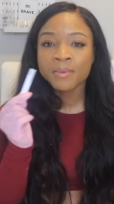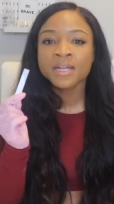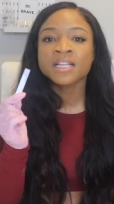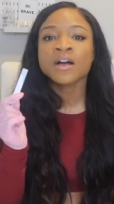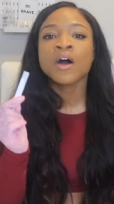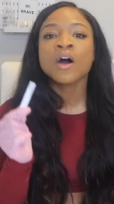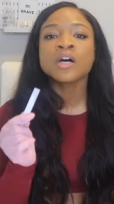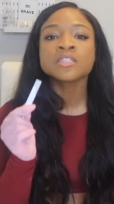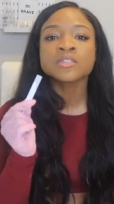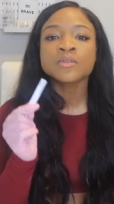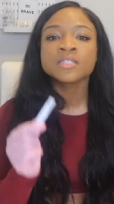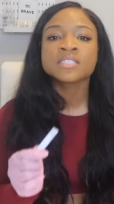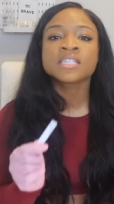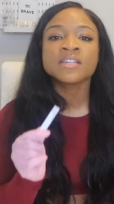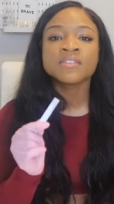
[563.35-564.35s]
But it
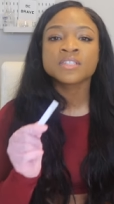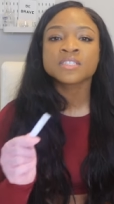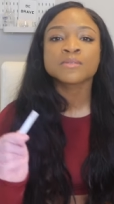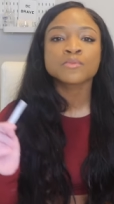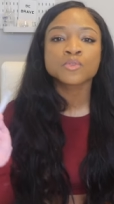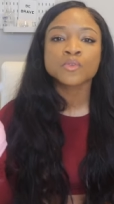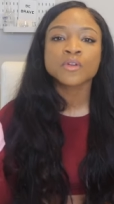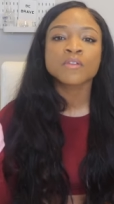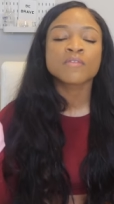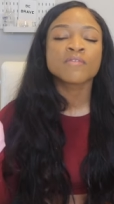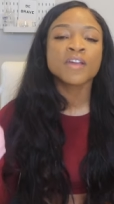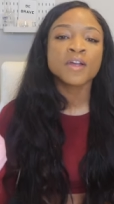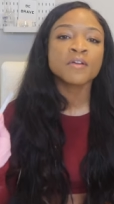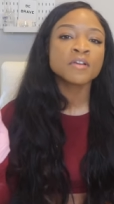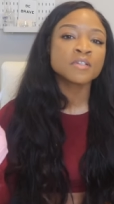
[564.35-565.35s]
also is giving some sort of
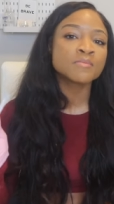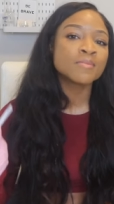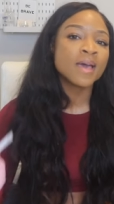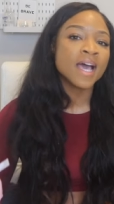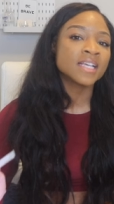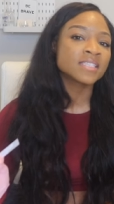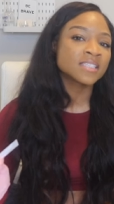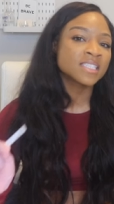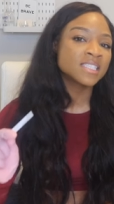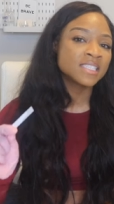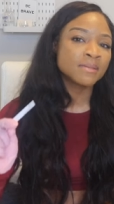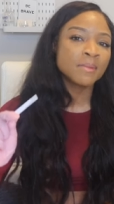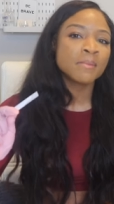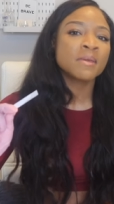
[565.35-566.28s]
very masculine scent,